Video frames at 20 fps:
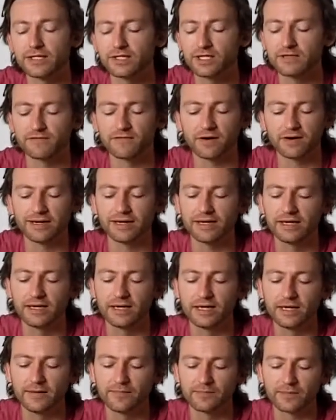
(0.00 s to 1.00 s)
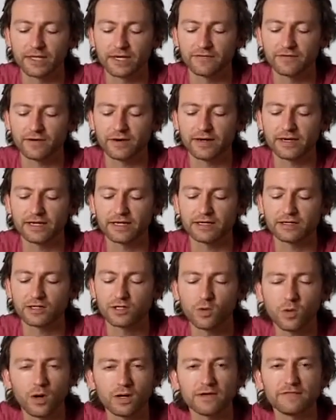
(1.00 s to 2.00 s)
There's just very
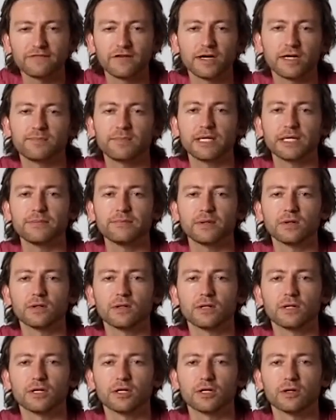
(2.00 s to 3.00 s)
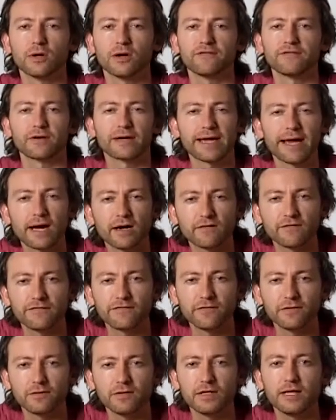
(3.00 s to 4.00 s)
qualified people who are very
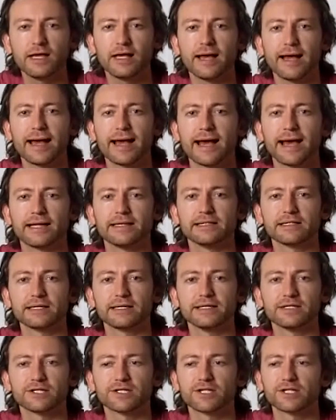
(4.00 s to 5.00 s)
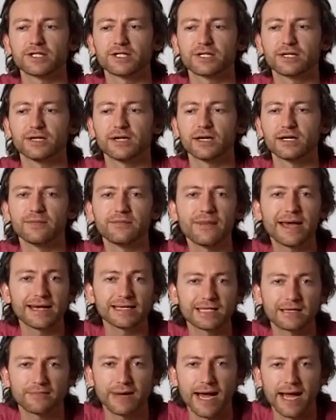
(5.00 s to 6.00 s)
helpful, and it's just an
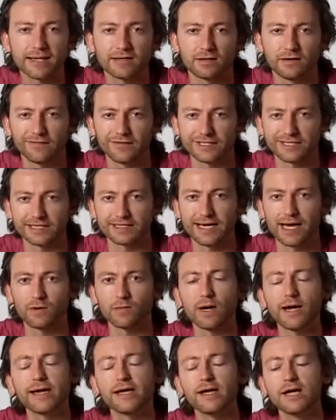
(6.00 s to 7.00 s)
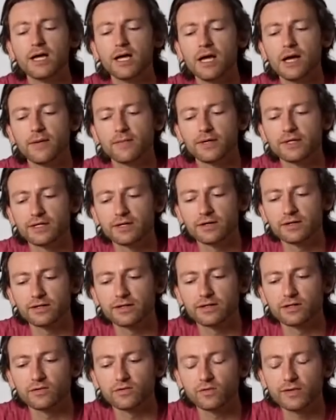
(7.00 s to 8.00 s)
amazing patent office in that way. But
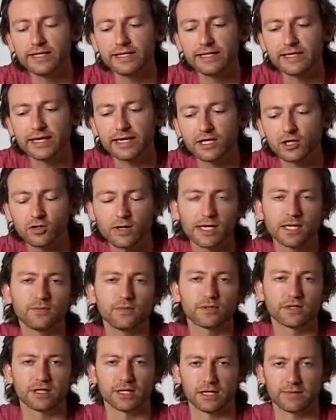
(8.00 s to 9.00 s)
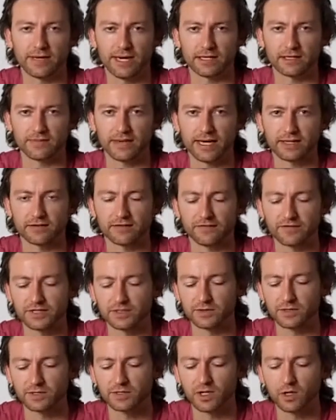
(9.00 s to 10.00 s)
the really incredible thing about the patent
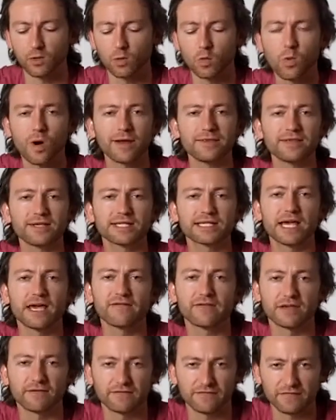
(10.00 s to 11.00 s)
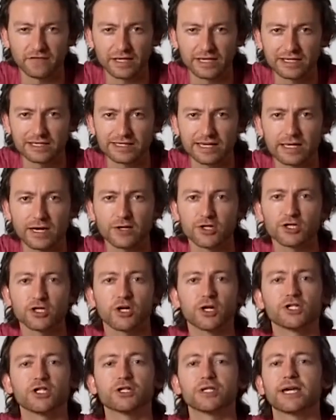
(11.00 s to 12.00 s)
office was, one, the saving in fees. They don't
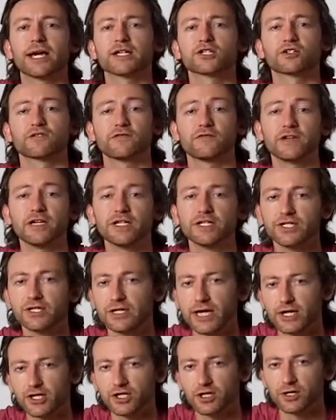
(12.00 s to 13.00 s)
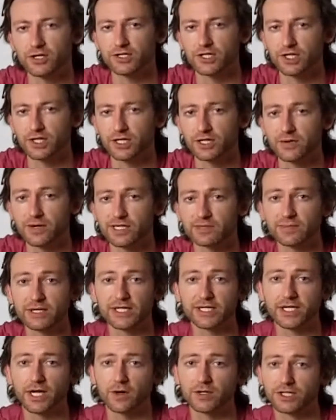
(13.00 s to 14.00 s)
charge you the extra fees you get charged at the
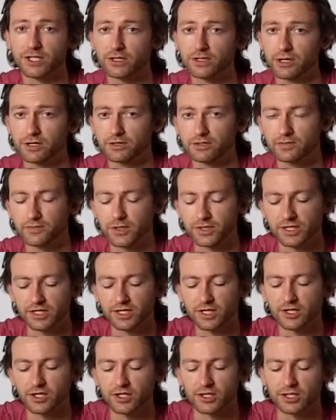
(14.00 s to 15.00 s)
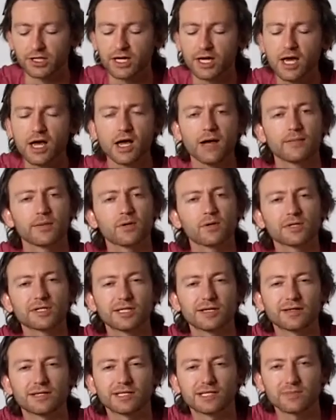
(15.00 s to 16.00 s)
USPTO as you go through prosecution, but
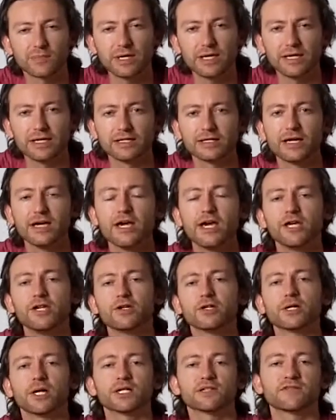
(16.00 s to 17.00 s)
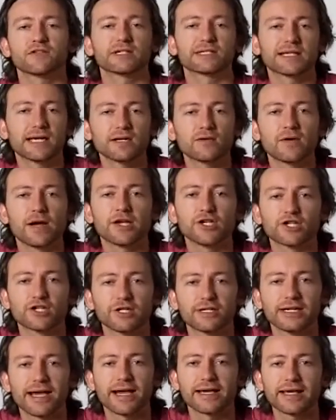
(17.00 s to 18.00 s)
also the speed. You can ask for
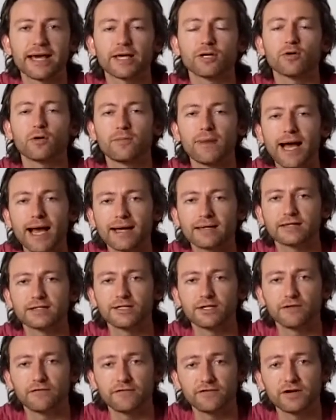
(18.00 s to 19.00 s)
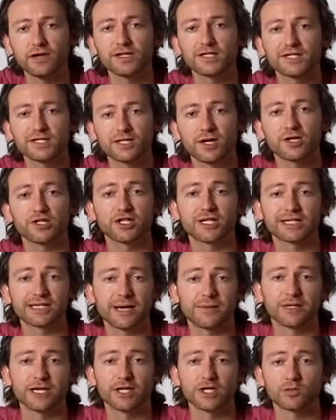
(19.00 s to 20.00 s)
acceleration and get your first search and
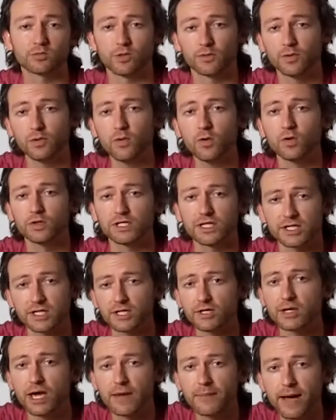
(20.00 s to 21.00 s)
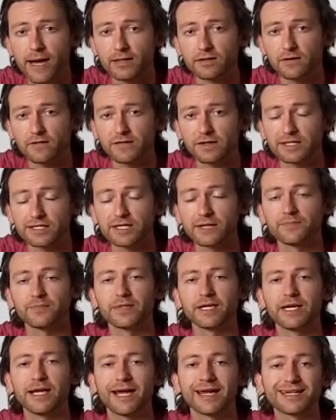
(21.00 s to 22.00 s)
examination report at the UK Patent Office
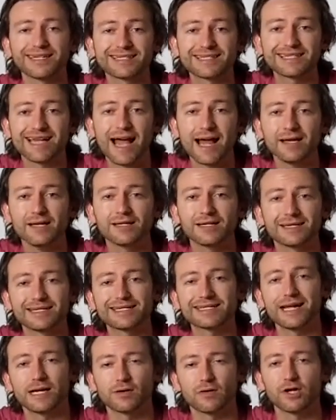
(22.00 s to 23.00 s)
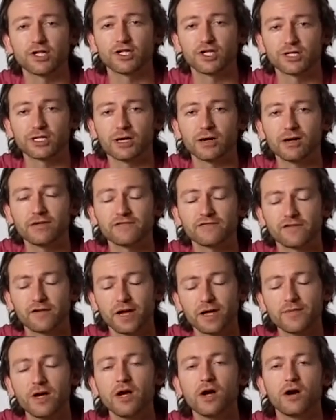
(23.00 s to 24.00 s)
in a standard acceleration time
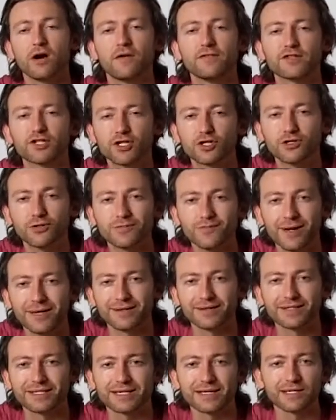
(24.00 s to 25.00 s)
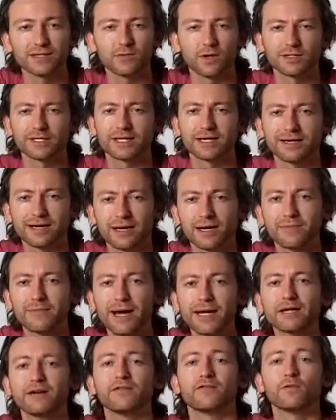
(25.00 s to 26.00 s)
frame of 2 months. In other words, a
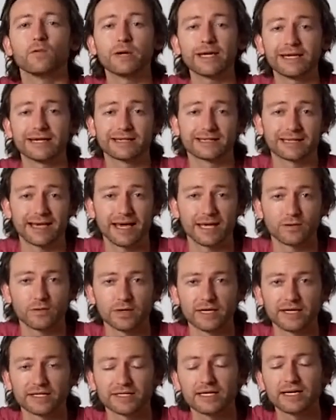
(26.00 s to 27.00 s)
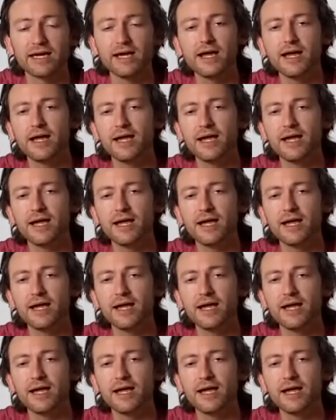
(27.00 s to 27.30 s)
matter of weeks, 8 weeks.